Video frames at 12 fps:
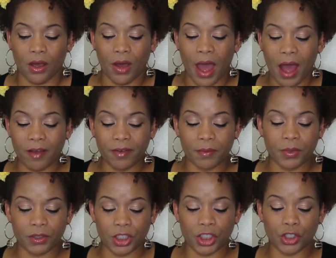A healthy
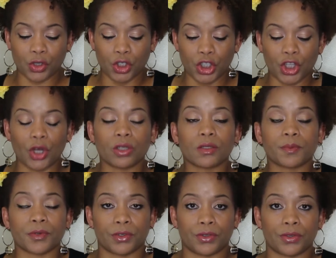body should not
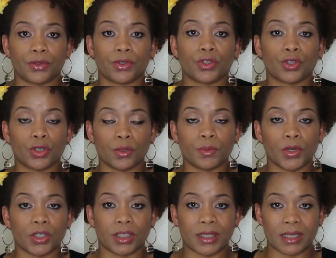produce too
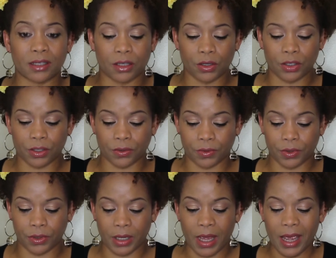much
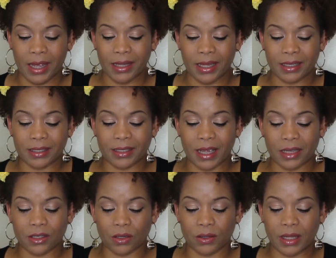testosterone in
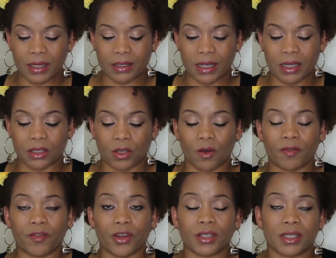excess so that it
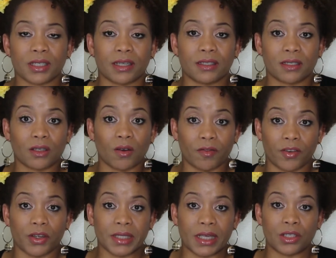converts
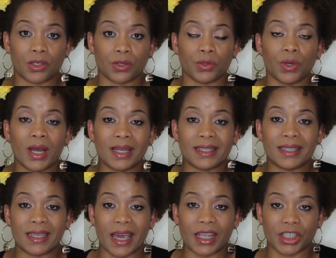into
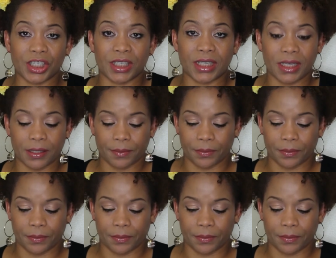DHT.